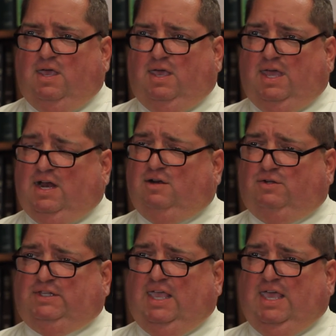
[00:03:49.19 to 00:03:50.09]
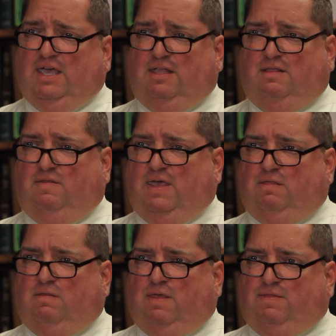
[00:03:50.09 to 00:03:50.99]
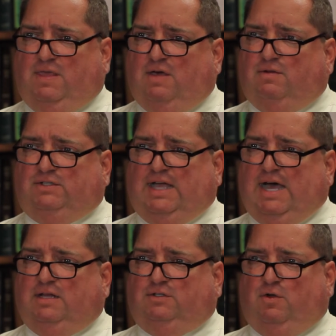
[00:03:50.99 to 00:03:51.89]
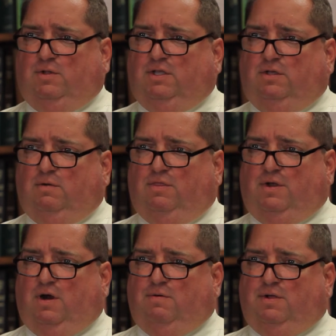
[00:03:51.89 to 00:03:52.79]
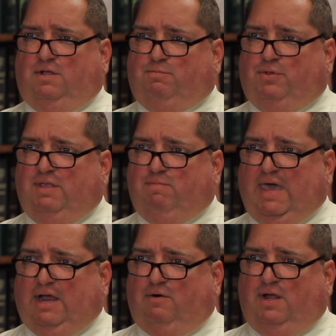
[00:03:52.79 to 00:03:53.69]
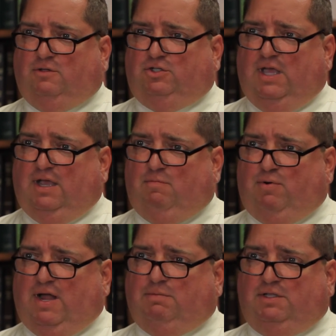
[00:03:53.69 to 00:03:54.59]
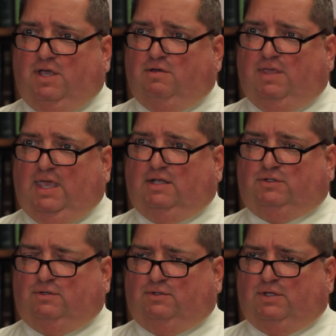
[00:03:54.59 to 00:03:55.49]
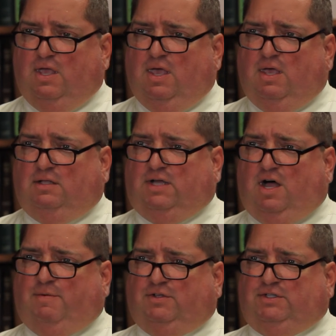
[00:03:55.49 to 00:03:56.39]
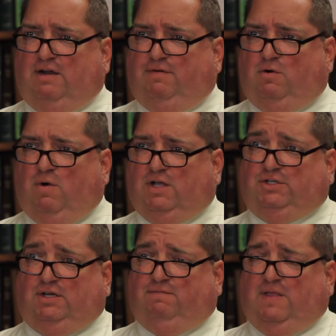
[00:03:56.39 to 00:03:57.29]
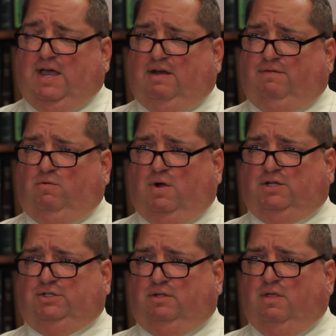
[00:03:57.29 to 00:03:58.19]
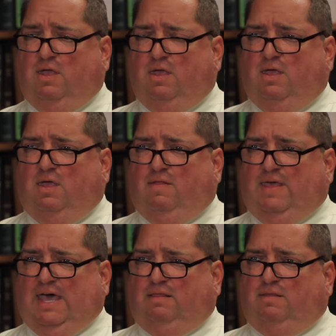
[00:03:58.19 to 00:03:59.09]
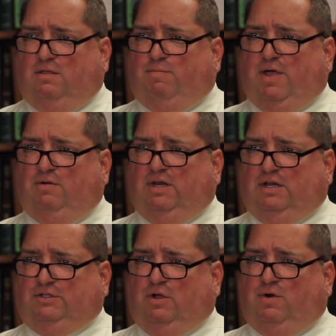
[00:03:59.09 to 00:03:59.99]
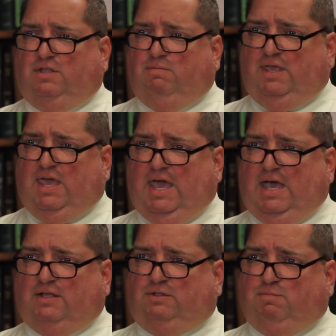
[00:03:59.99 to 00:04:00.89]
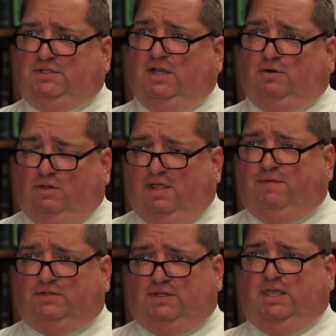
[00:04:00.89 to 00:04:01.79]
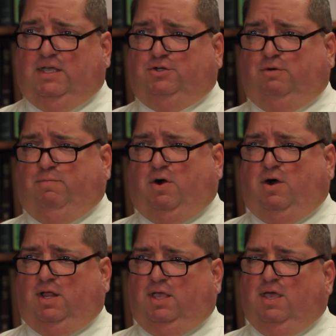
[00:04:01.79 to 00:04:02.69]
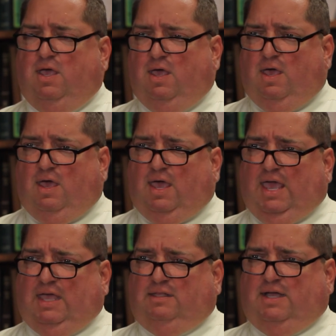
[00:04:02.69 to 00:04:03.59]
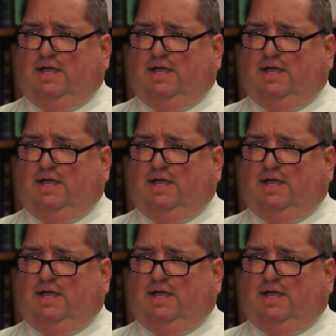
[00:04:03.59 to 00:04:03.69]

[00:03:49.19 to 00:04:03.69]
and understand that the other side is going to do a thorough and complete background check and probably know the answers to almost every question, if not every question that the deponent is going to asked, particularly if it's the injured party. And